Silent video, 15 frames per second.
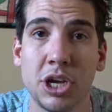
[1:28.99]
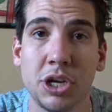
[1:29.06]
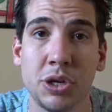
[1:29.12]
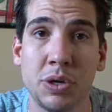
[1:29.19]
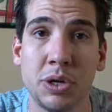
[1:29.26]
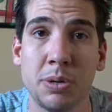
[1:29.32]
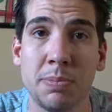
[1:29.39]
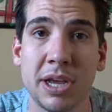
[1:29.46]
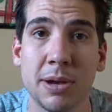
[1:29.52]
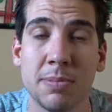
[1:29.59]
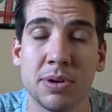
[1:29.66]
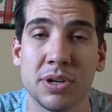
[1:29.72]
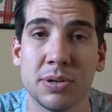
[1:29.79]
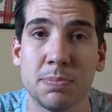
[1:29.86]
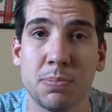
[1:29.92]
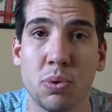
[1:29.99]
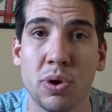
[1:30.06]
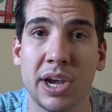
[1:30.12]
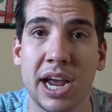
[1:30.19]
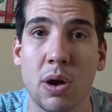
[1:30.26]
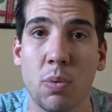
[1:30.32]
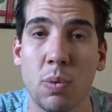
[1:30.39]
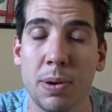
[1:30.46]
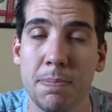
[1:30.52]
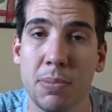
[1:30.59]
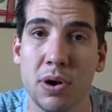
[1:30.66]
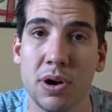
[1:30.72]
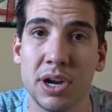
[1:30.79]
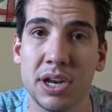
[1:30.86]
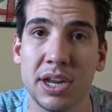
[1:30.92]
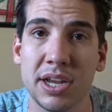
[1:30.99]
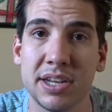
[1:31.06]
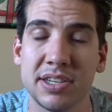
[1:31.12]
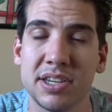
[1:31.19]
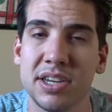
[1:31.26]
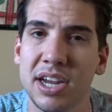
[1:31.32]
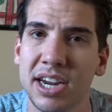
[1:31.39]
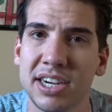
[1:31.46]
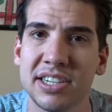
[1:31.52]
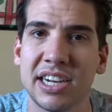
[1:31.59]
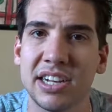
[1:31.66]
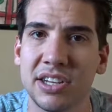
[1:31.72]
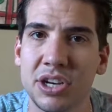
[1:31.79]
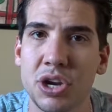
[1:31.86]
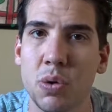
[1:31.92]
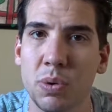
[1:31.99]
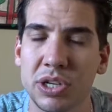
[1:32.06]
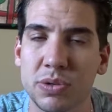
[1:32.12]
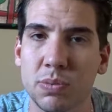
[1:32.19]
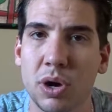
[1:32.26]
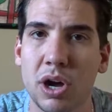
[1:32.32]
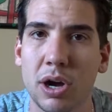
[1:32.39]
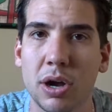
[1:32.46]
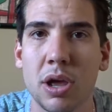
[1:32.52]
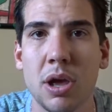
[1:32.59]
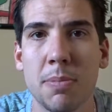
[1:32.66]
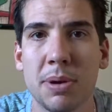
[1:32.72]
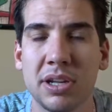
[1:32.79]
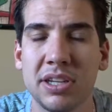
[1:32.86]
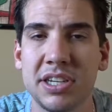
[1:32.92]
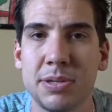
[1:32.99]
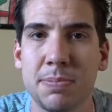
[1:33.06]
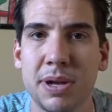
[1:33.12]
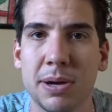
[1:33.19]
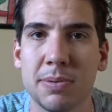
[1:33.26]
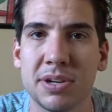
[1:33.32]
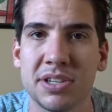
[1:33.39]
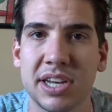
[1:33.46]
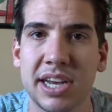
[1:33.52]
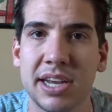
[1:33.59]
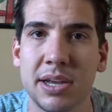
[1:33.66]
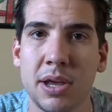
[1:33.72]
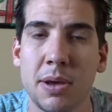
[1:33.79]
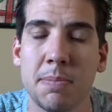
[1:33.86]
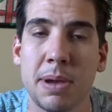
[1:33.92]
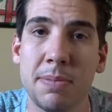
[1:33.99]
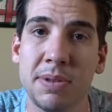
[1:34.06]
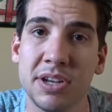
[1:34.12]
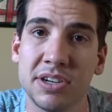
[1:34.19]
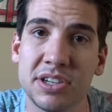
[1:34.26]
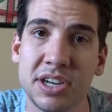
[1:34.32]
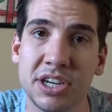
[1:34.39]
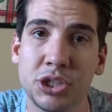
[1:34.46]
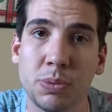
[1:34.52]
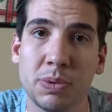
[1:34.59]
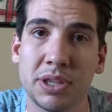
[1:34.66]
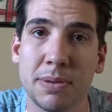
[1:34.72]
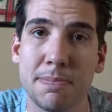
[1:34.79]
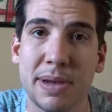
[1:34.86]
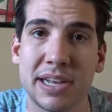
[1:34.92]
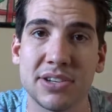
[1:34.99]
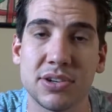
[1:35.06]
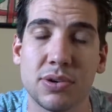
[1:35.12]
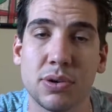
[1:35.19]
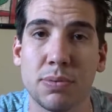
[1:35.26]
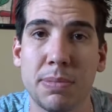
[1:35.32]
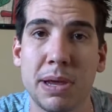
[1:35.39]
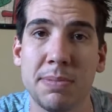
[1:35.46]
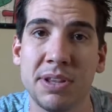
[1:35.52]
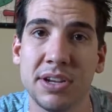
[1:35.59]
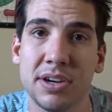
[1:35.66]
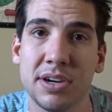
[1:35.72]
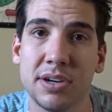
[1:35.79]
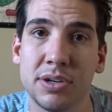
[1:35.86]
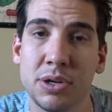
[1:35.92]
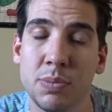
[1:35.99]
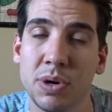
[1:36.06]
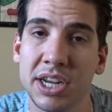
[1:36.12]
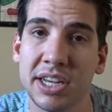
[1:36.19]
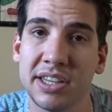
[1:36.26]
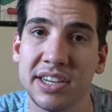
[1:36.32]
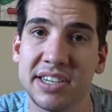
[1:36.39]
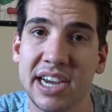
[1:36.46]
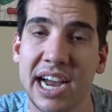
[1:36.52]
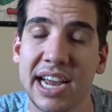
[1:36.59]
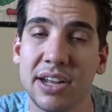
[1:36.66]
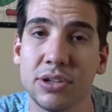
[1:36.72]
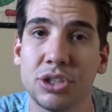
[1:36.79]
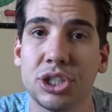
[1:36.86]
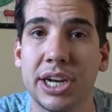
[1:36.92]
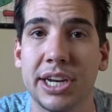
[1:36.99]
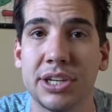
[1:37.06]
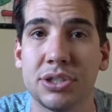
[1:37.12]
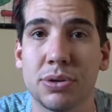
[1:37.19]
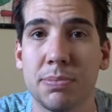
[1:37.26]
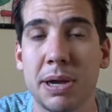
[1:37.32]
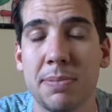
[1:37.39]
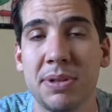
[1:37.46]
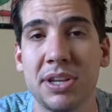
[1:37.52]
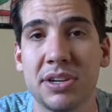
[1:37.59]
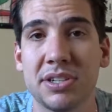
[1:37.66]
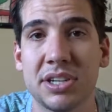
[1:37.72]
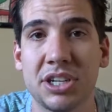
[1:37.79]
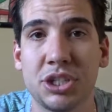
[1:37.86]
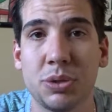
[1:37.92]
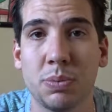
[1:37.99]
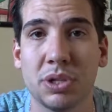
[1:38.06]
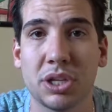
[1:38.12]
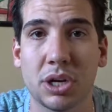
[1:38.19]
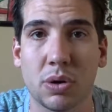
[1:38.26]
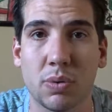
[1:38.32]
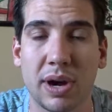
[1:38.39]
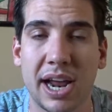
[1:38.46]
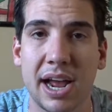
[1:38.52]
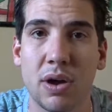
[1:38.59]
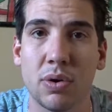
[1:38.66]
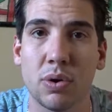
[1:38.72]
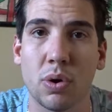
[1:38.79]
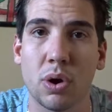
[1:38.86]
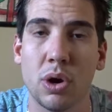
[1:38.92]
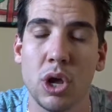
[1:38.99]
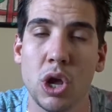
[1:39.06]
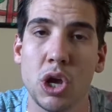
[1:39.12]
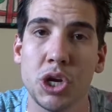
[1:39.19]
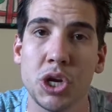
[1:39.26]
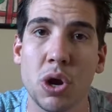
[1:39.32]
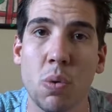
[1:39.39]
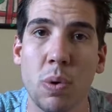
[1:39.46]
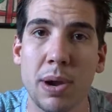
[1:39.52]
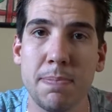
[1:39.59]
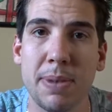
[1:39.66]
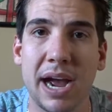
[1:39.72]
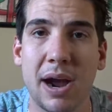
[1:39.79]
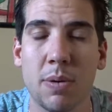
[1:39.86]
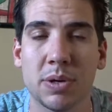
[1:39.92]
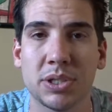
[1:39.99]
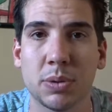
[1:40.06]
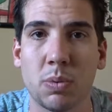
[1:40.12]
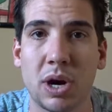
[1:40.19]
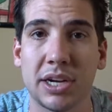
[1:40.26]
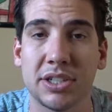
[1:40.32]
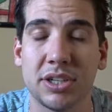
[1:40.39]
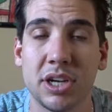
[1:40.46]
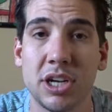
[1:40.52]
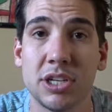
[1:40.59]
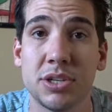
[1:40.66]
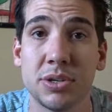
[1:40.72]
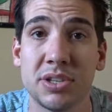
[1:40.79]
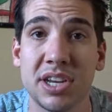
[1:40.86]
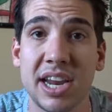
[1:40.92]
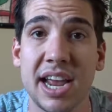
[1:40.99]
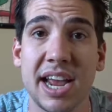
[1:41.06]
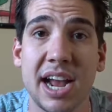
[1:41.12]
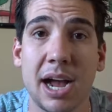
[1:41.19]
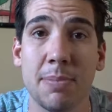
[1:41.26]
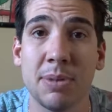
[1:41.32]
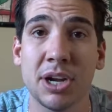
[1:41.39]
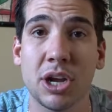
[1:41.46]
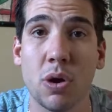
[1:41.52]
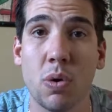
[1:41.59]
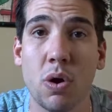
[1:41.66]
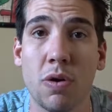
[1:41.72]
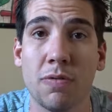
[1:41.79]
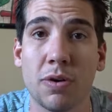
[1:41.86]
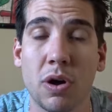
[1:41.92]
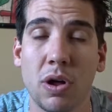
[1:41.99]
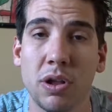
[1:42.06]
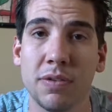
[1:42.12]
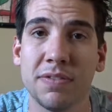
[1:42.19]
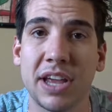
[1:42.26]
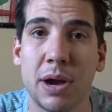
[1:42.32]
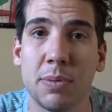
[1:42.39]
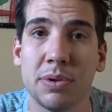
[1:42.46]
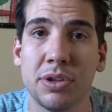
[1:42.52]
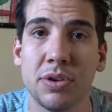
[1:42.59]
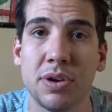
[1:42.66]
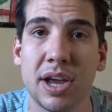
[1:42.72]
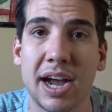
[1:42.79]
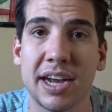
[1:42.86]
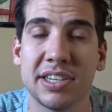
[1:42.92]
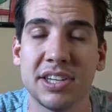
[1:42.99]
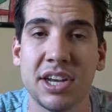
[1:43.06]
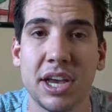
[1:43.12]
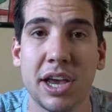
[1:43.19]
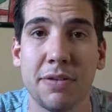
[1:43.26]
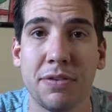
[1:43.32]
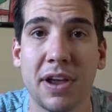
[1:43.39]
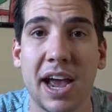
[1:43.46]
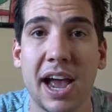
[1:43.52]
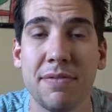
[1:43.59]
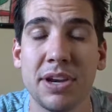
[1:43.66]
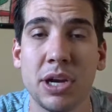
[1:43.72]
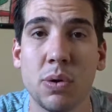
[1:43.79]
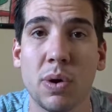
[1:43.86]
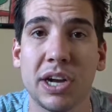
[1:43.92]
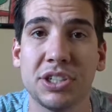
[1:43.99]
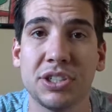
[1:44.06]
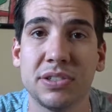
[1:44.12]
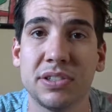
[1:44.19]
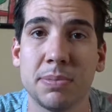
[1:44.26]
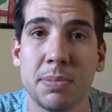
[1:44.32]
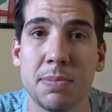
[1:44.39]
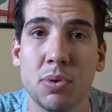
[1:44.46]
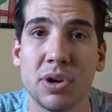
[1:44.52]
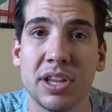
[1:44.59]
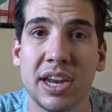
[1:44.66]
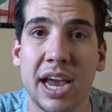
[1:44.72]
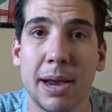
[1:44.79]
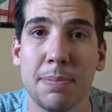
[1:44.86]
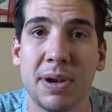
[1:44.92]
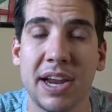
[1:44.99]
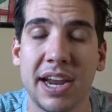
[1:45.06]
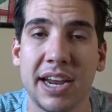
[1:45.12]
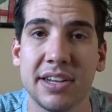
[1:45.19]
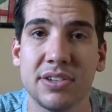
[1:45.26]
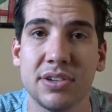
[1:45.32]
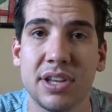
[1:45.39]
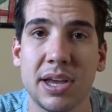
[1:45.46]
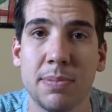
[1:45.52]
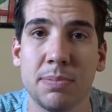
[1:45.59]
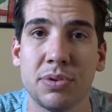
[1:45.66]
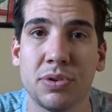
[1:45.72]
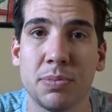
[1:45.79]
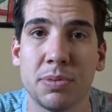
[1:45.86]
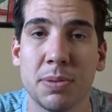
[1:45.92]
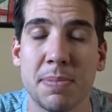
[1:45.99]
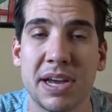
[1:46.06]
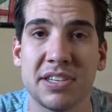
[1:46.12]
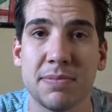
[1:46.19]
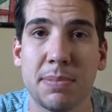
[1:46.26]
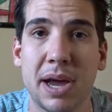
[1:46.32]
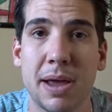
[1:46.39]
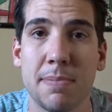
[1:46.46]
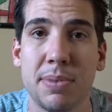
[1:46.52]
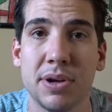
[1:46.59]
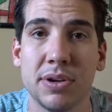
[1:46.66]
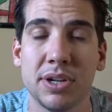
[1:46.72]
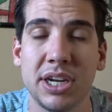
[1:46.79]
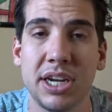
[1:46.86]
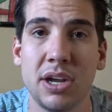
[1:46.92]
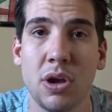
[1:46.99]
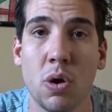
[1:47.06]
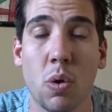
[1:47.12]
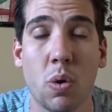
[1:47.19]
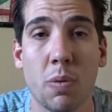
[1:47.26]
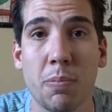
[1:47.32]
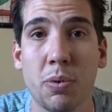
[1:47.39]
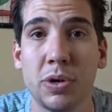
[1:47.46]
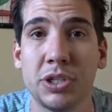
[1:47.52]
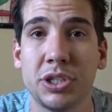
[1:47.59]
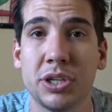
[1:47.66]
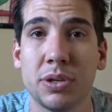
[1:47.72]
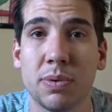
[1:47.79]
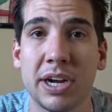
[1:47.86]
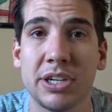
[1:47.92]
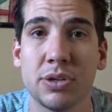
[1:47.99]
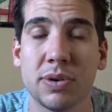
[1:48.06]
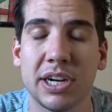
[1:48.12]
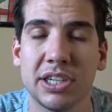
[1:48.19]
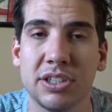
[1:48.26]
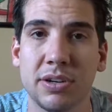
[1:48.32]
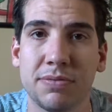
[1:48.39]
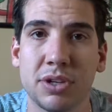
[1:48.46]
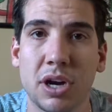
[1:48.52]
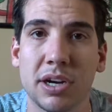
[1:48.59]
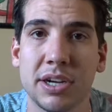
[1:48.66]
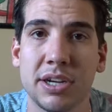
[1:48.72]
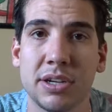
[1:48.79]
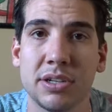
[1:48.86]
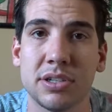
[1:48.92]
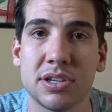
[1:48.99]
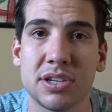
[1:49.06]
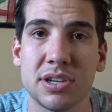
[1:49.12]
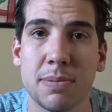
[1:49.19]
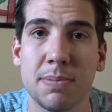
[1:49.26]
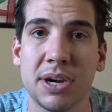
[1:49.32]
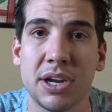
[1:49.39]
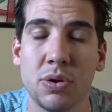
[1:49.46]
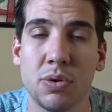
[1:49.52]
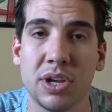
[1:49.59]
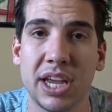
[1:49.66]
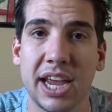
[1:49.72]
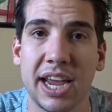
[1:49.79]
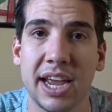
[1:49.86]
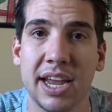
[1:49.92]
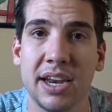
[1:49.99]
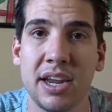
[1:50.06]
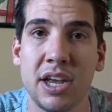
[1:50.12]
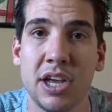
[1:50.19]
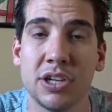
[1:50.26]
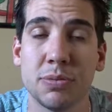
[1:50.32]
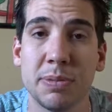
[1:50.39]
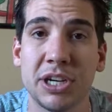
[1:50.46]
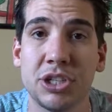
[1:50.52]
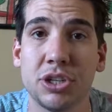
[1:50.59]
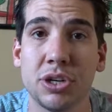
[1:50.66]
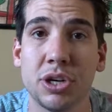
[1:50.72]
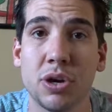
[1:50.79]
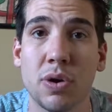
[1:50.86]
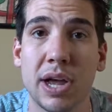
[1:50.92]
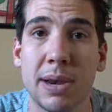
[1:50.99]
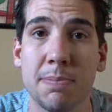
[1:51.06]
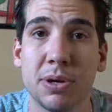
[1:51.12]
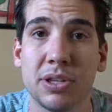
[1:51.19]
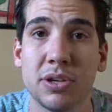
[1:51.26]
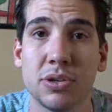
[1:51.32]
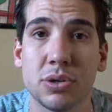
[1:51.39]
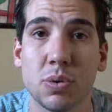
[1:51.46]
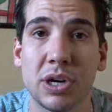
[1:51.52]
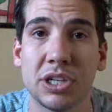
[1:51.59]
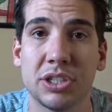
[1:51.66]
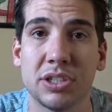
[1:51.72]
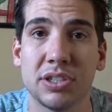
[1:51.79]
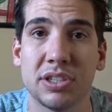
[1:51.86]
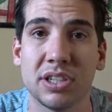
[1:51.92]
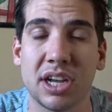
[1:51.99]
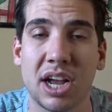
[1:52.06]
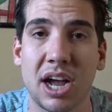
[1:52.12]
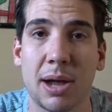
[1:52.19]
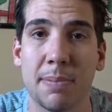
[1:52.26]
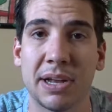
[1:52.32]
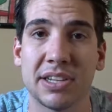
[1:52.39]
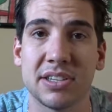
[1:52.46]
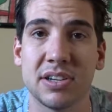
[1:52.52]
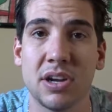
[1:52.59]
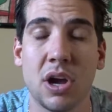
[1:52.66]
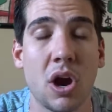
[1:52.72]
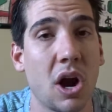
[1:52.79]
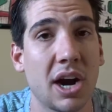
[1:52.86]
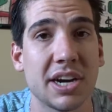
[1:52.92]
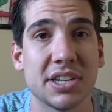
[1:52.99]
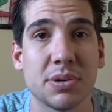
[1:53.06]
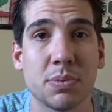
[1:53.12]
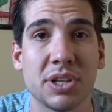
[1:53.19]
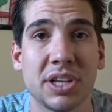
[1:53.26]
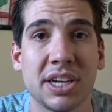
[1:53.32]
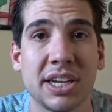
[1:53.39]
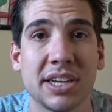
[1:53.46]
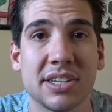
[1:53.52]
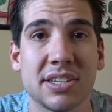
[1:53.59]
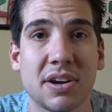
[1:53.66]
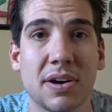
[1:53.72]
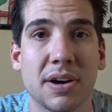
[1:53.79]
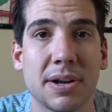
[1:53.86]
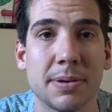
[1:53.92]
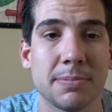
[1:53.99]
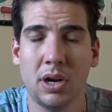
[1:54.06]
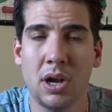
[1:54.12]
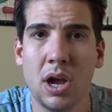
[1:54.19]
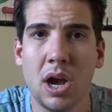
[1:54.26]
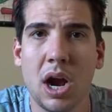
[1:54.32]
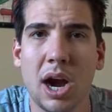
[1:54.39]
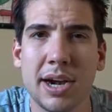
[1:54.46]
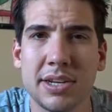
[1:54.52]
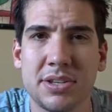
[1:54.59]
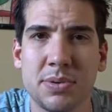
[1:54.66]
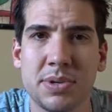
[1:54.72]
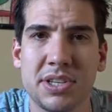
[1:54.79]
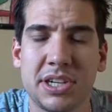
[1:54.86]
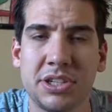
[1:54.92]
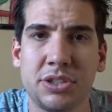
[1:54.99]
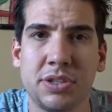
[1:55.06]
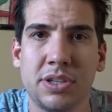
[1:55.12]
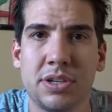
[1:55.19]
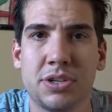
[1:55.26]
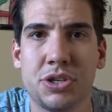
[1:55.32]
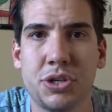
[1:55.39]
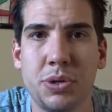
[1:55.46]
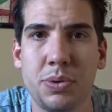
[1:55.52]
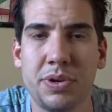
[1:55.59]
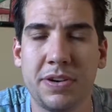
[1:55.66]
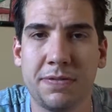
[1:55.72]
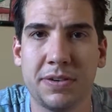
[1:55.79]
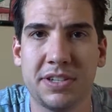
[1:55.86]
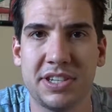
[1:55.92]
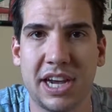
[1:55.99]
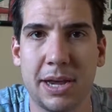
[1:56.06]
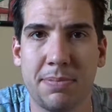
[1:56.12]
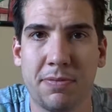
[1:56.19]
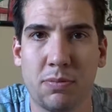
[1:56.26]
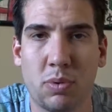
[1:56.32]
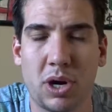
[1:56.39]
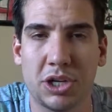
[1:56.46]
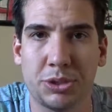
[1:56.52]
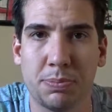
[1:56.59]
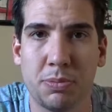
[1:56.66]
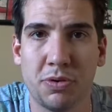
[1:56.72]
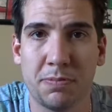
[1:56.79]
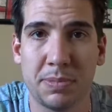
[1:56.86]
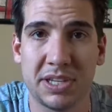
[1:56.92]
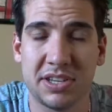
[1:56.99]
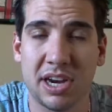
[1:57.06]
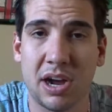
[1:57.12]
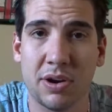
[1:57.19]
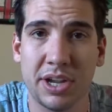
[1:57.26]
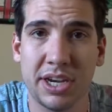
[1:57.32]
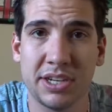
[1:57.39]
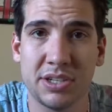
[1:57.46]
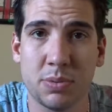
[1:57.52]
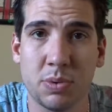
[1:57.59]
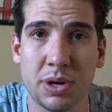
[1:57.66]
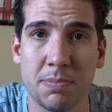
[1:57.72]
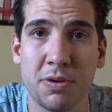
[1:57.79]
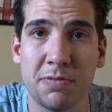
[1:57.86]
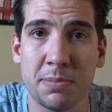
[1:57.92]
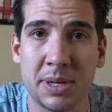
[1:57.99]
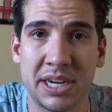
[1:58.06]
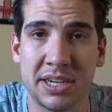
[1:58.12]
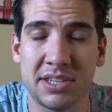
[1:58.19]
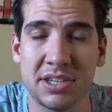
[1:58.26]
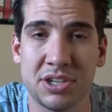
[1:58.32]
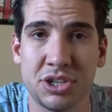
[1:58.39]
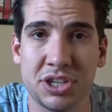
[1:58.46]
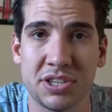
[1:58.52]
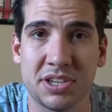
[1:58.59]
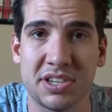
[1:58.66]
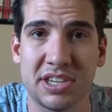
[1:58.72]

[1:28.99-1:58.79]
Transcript: you need to be able to point out what part it is, not exactly know what's wrong, but at least be able to say, maybe there's an issue with the bezel, or maybe you wanna get the dial changed, or maybe there's an issue with the crown, or what powers a watch. So today, I'm gonna go over all of that with you guys. If you have any questions, I'd be more than happy to answer them to the best of my ability, or point you in the right direction of talking to somebody who can. So make sure you go ahead and put those questions in the comments. All right, so we're gonna get started. All right, so essentially there's two different type of watch movements, and I'll get into what a movement is in just a